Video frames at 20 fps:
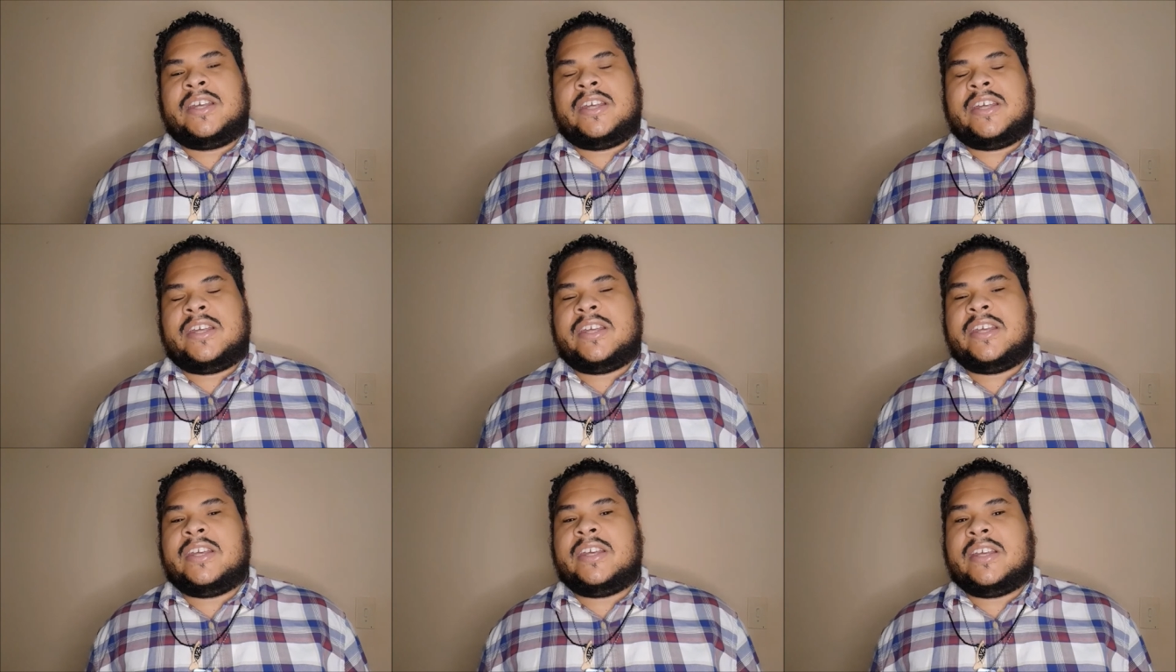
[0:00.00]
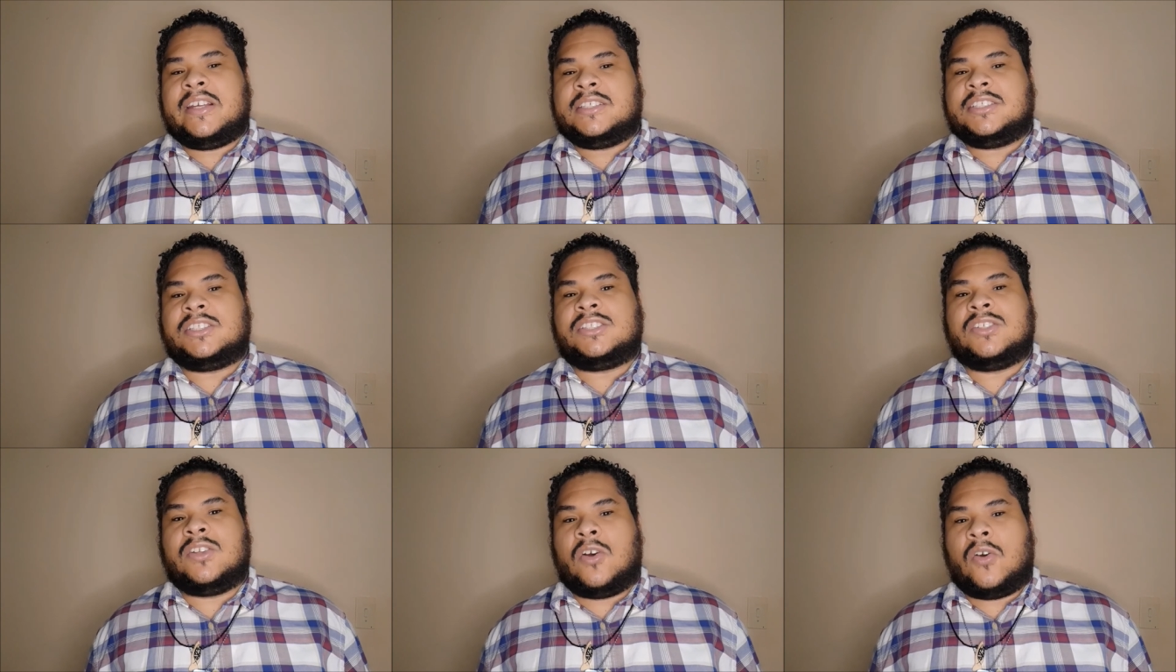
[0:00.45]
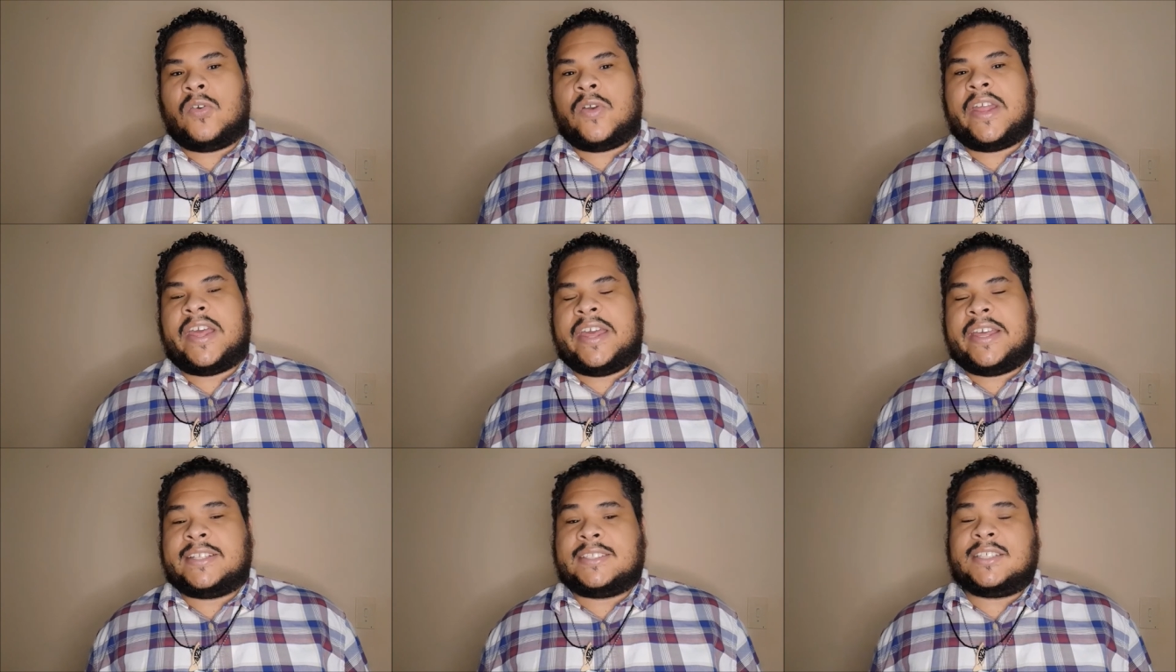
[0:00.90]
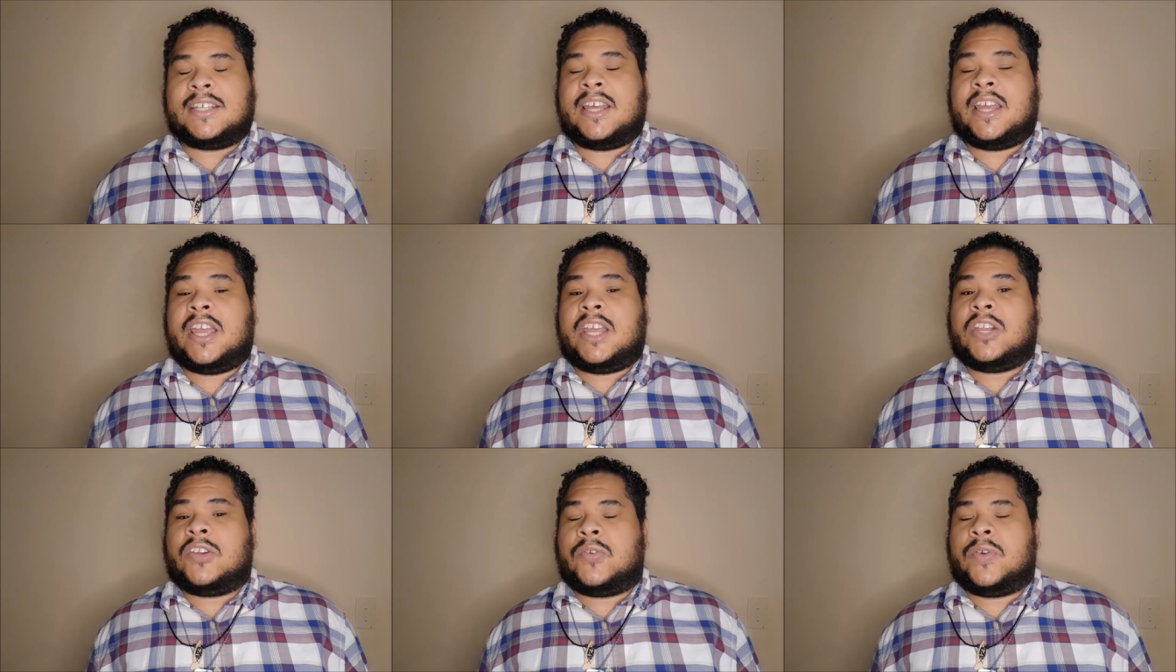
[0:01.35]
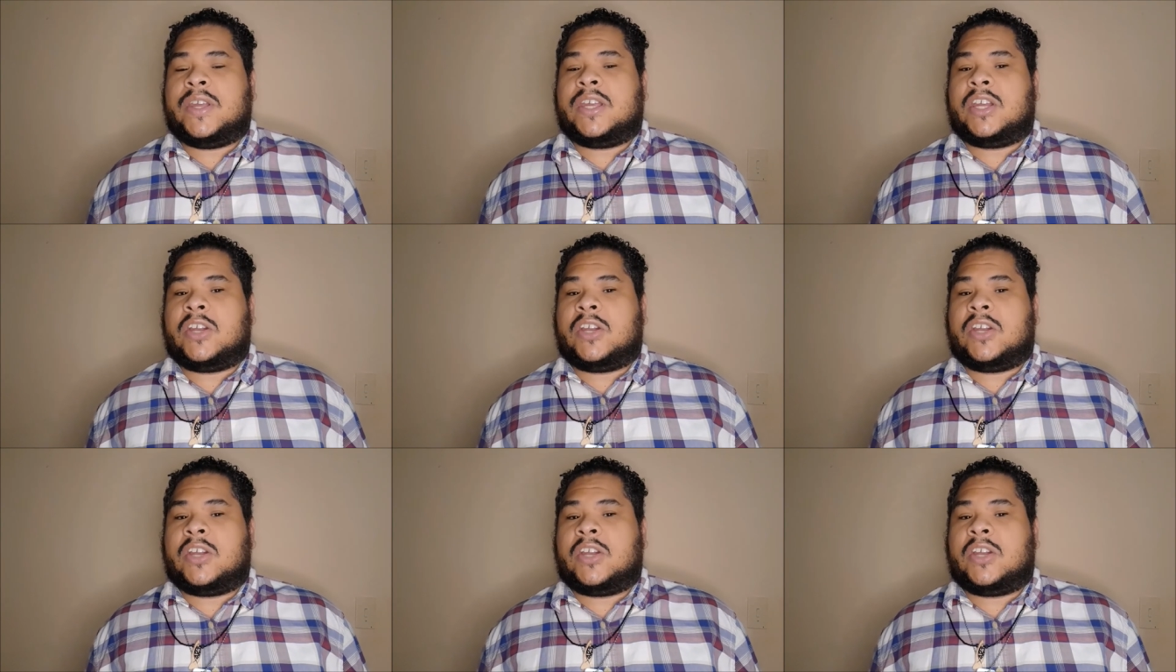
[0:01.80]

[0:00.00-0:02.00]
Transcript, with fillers: He is known as Henry